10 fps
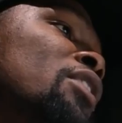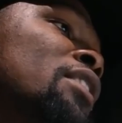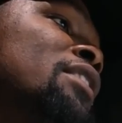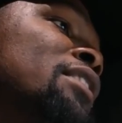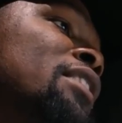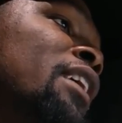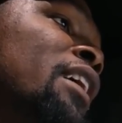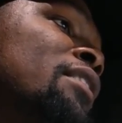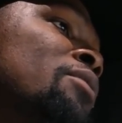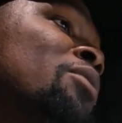only just look
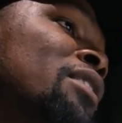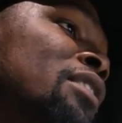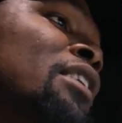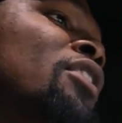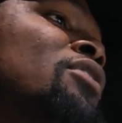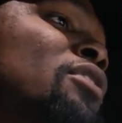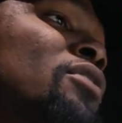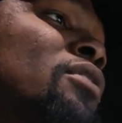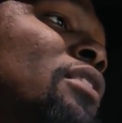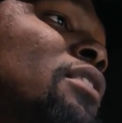at the wins and losses
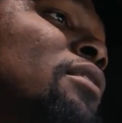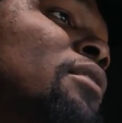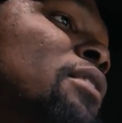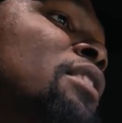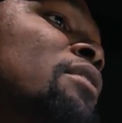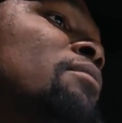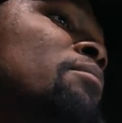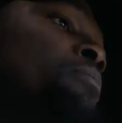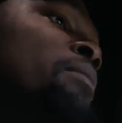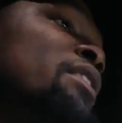or
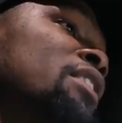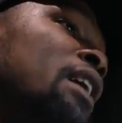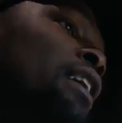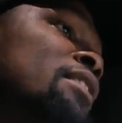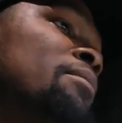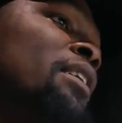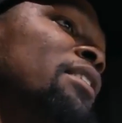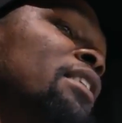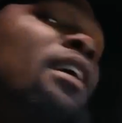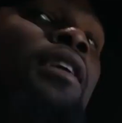this shots, made
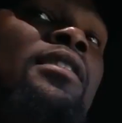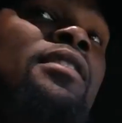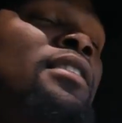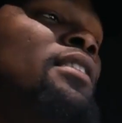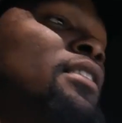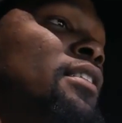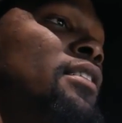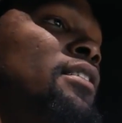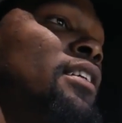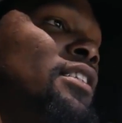shots. It
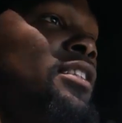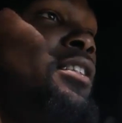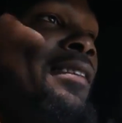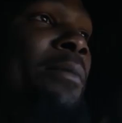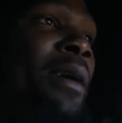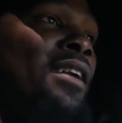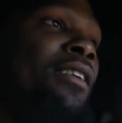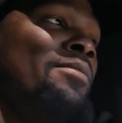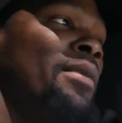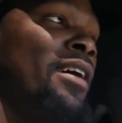don't matter.
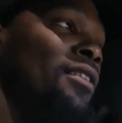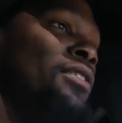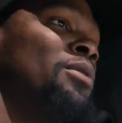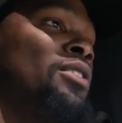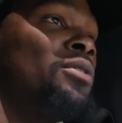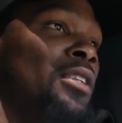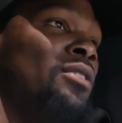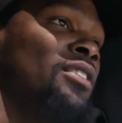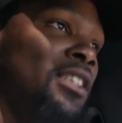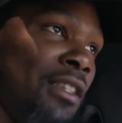It matters what you
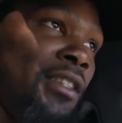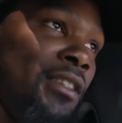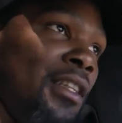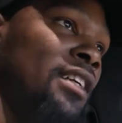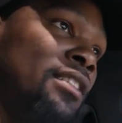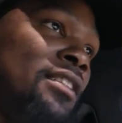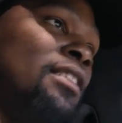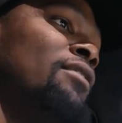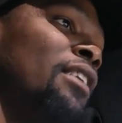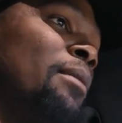don't see. That's the
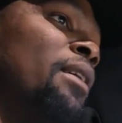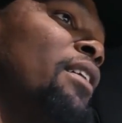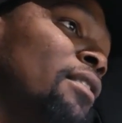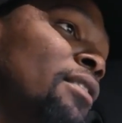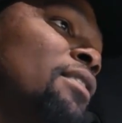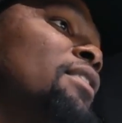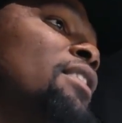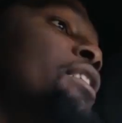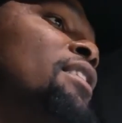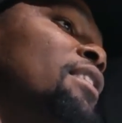stuff that matters.
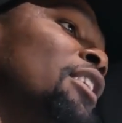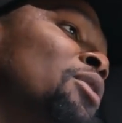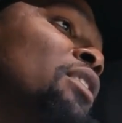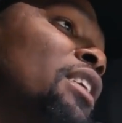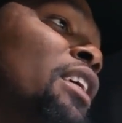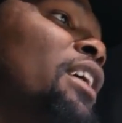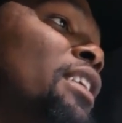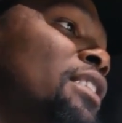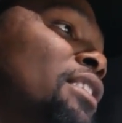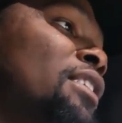That's what the
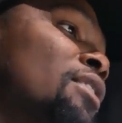kids need to